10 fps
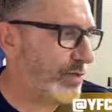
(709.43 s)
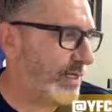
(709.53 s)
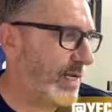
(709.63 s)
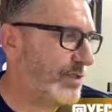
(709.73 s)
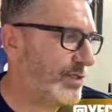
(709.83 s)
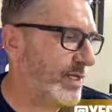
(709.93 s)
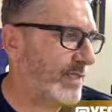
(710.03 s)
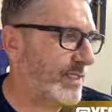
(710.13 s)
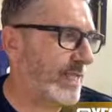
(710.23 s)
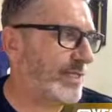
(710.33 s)
of strikeouts in
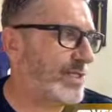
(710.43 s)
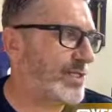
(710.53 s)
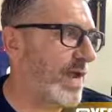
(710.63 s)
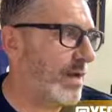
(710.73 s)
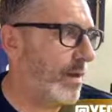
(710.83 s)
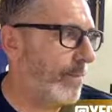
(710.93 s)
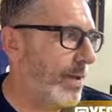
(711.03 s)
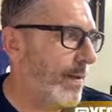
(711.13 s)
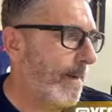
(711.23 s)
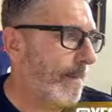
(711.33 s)
that Texas lineup,
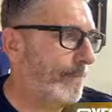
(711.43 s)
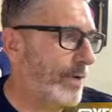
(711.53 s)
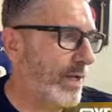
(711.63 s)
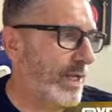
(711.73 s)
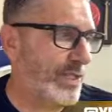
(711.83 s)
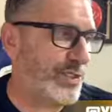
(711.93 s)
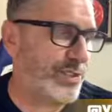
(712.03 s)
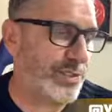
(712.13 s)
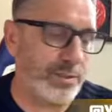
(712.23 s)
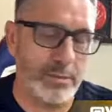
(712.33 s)
but
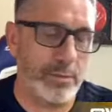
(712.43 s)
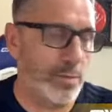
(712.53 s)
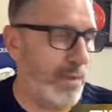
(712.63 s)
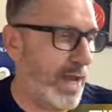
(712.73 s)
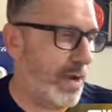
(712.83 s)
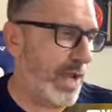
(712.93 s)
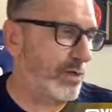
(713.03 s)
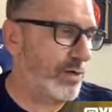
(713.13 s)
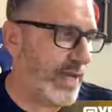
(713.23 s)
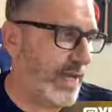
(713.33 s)
it's no matter how
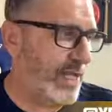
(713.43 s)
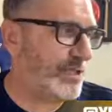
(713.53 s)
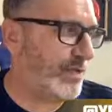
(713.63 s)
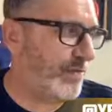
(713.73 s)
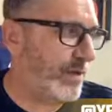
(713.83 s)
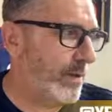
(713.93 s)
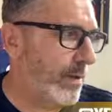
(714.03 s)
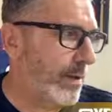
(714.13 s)
you look at it, it's iffy.